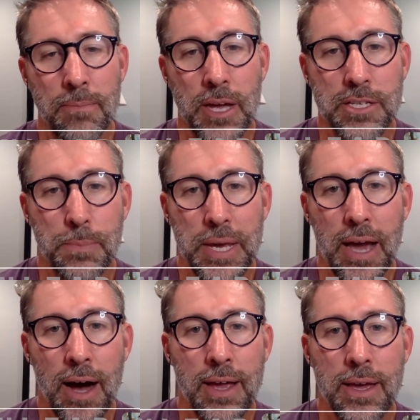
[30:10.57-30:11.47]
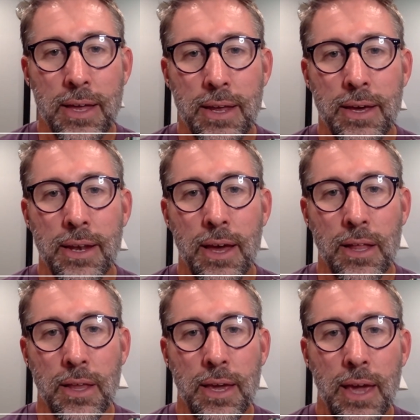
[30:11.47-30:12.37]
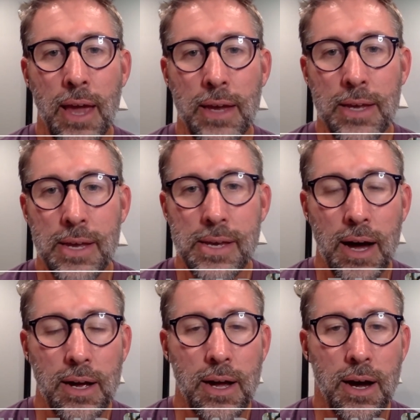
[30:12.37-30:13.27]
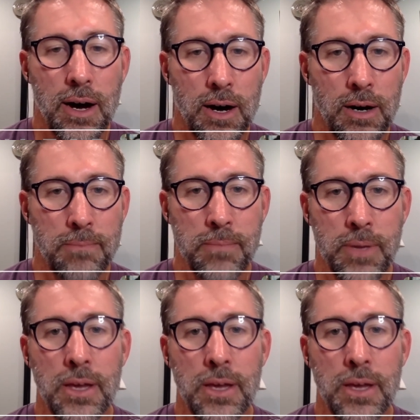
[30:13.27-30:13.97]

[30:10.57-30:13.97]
That's PINNLEAD.com.